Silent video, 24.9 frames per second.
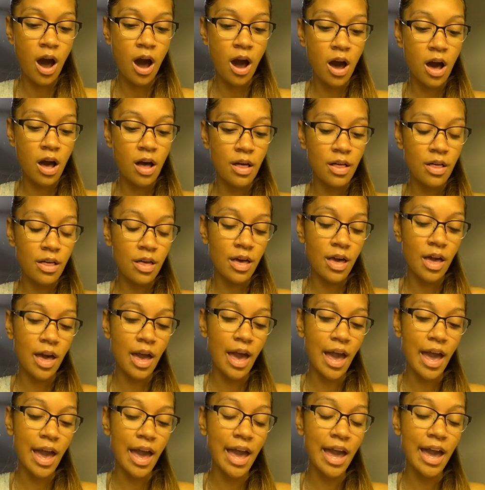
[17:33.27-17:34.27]

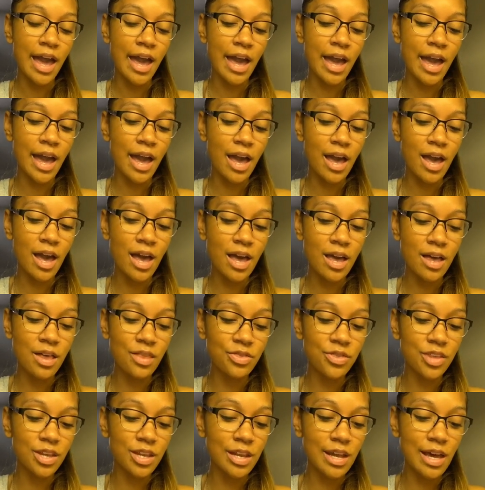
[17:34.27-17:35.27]
And the next
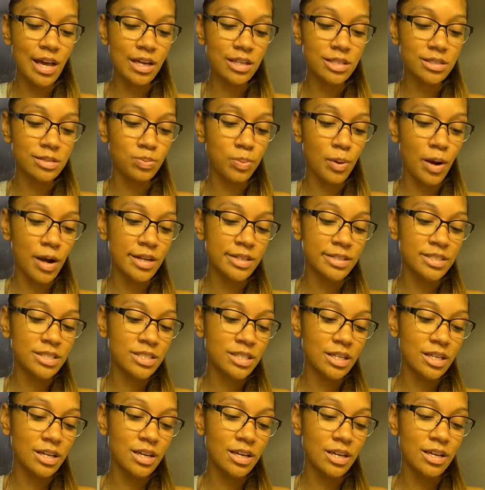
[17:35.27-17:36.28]

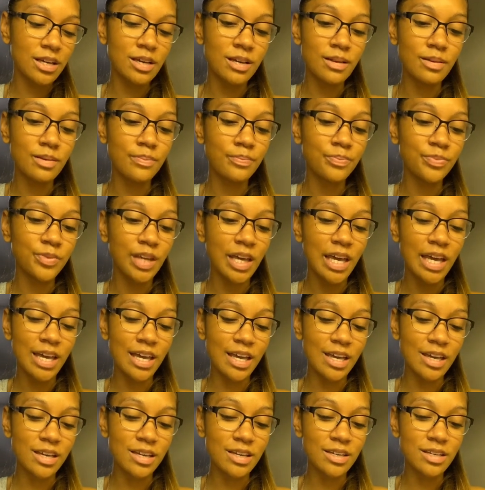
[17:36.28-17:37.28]
person is
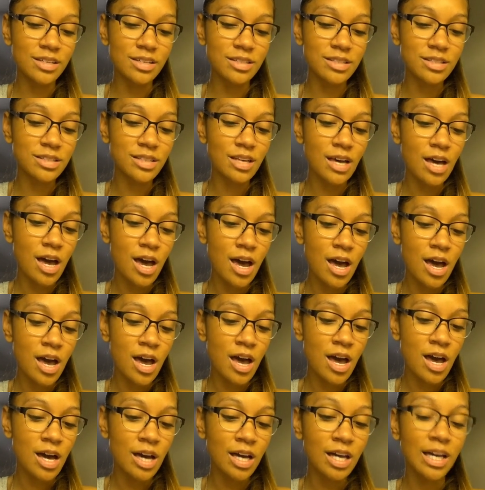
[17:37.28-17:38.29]

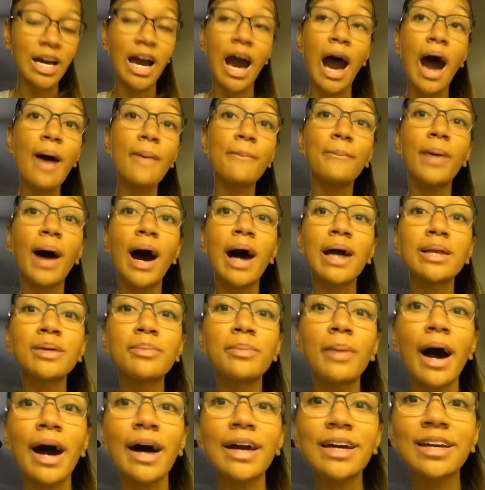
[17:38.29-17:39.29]
Got Body by K
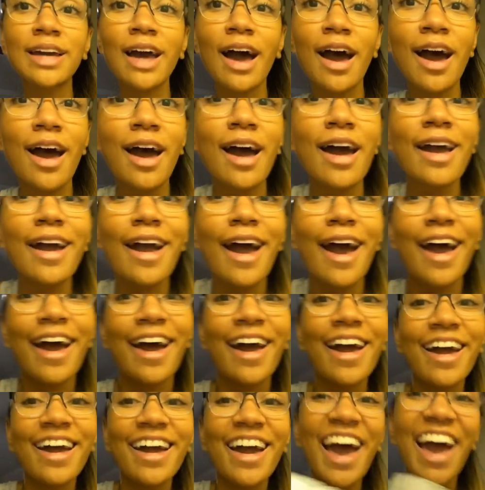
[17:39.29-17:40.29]

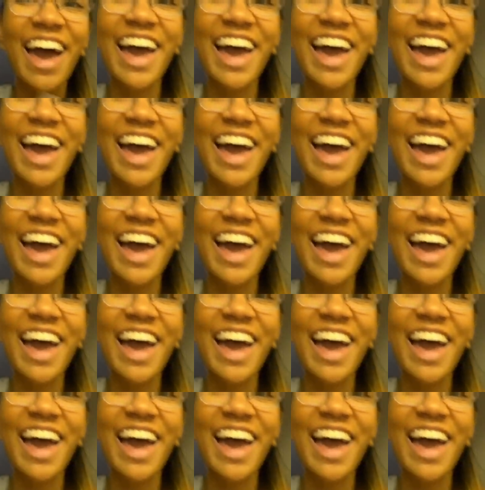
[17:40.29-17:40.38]
A